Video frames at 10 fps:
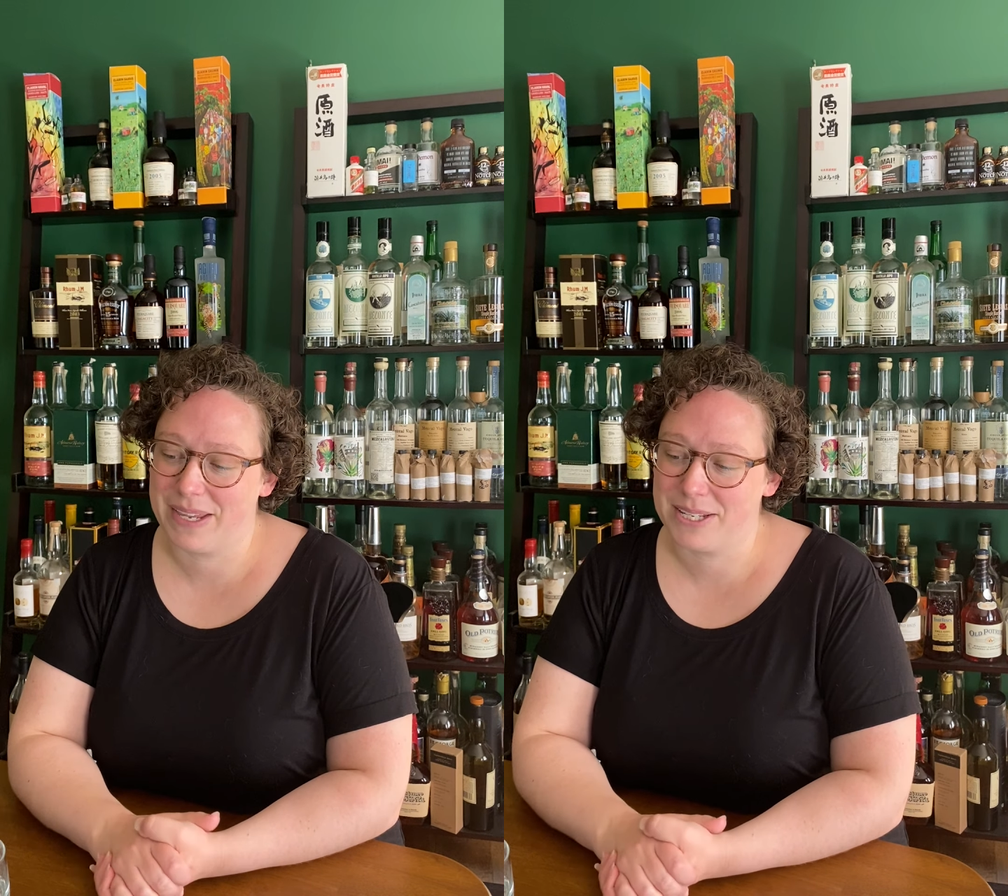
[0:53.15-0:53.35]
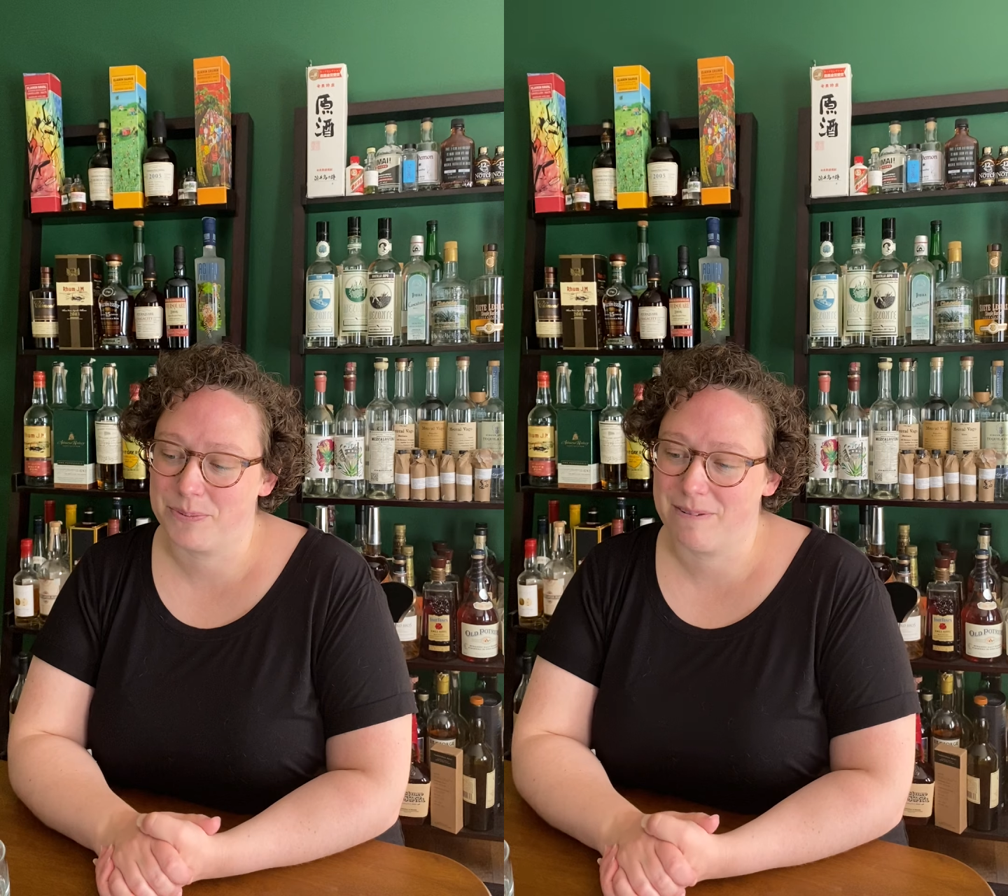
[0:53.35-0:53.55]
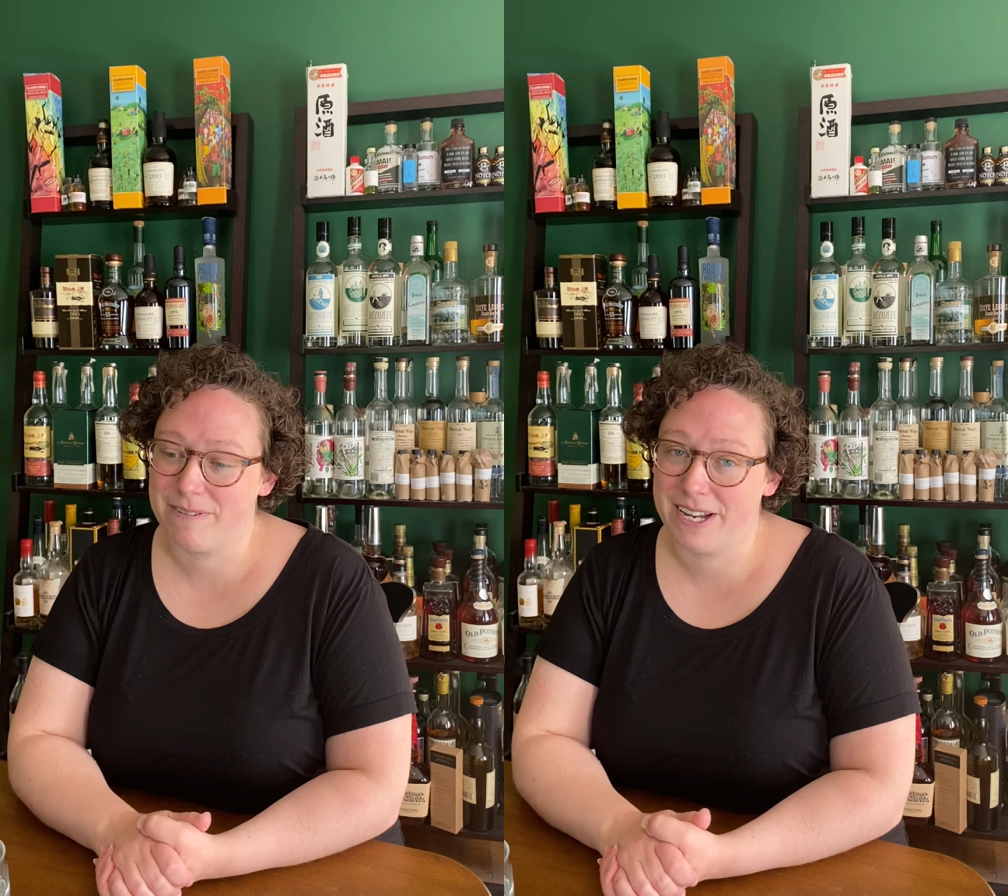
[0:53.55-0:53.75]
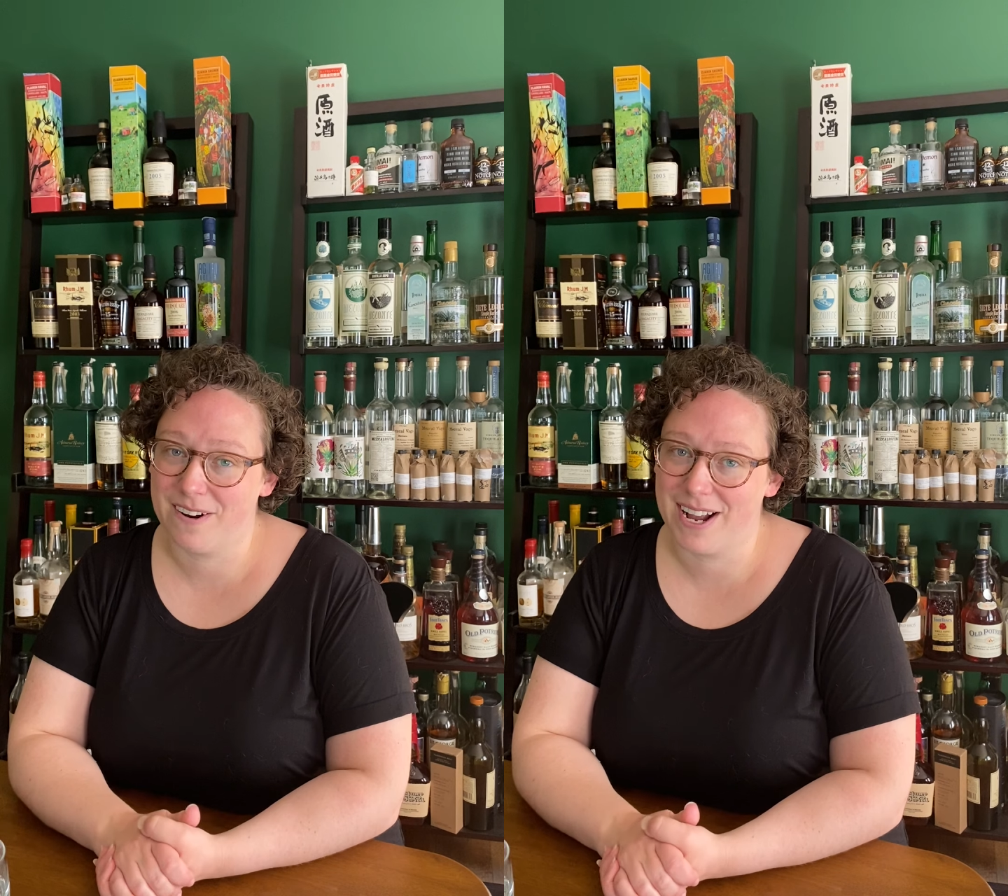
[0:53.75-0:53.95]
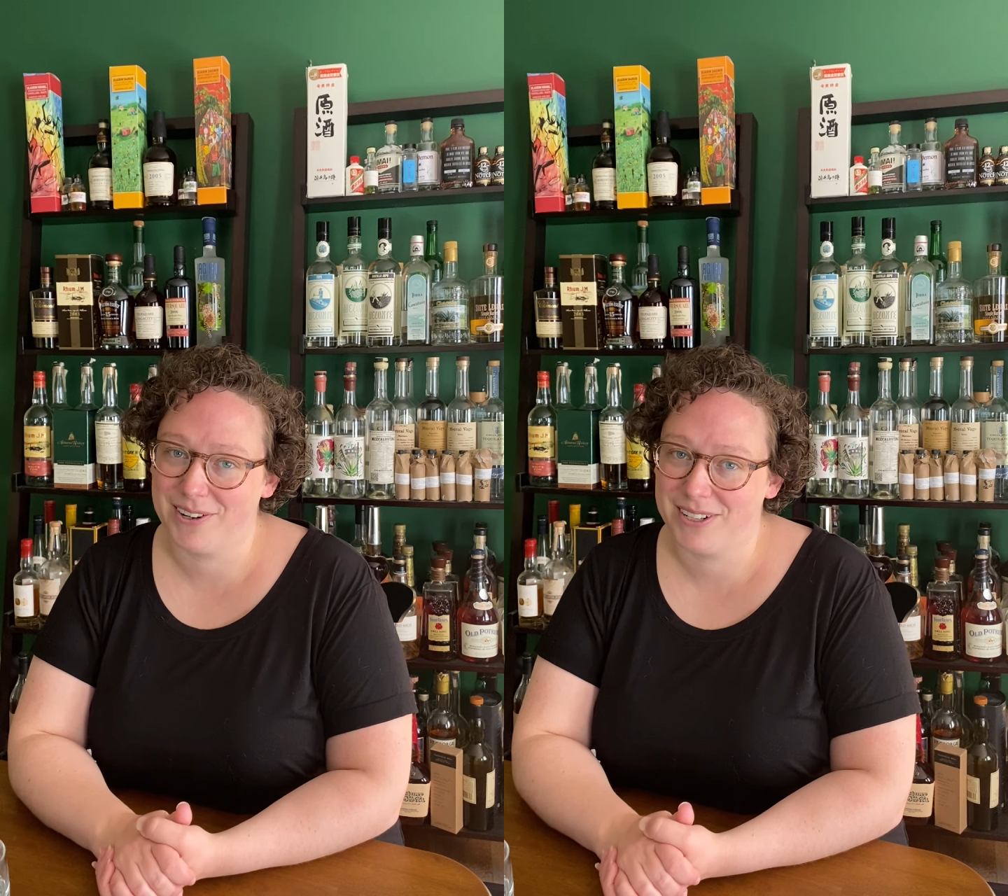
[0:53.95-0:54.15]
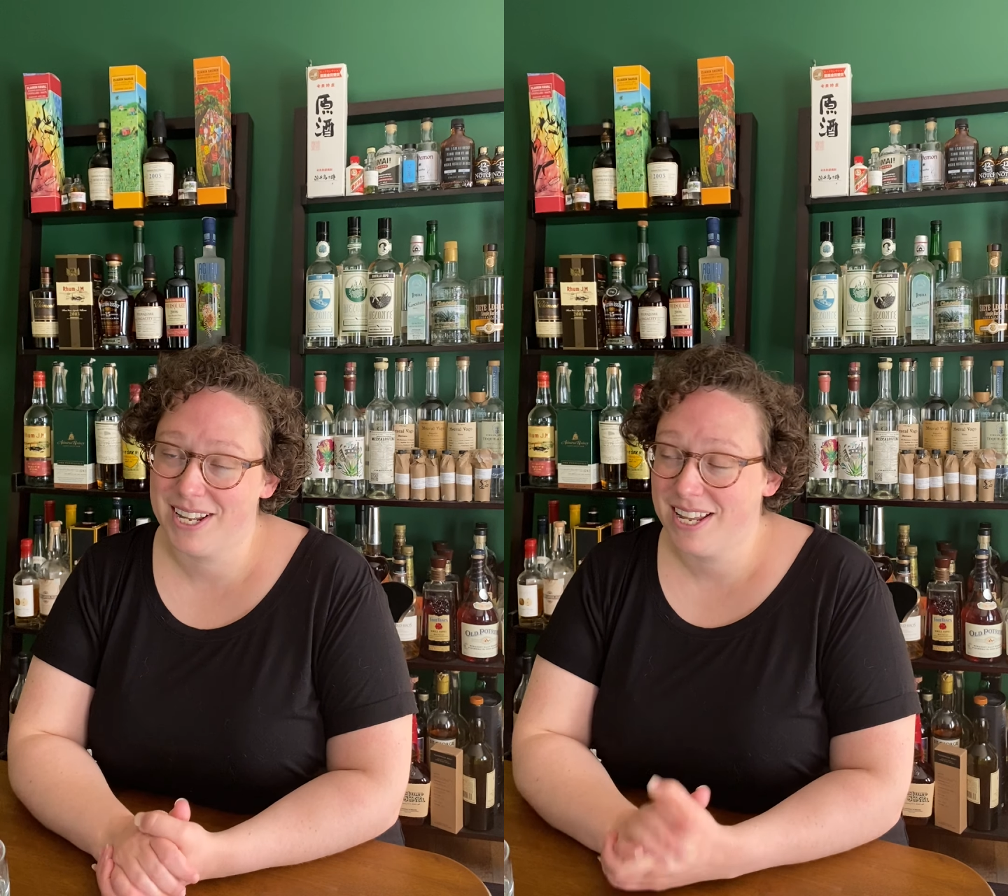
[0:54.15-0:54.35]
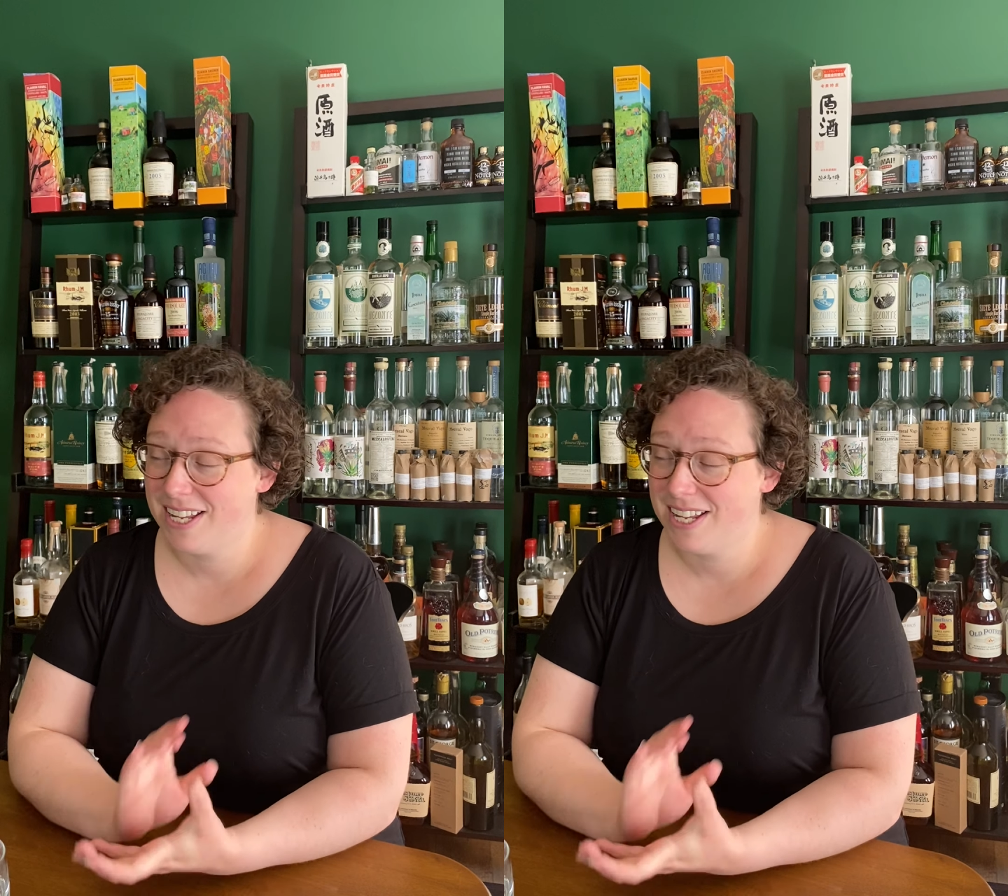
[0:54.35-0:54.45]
as we figure out